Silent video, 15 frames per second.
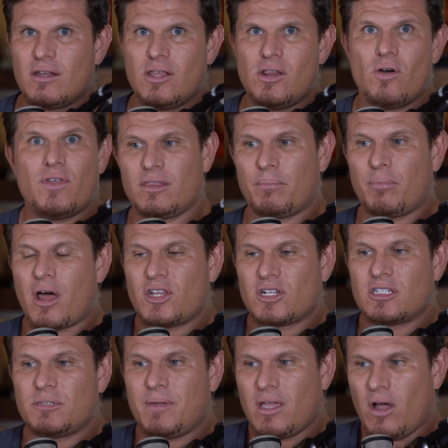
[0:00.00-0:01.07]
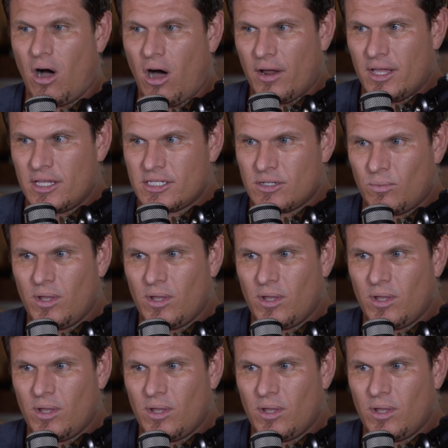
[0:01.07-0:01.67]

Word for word: you know, that the project is being honest.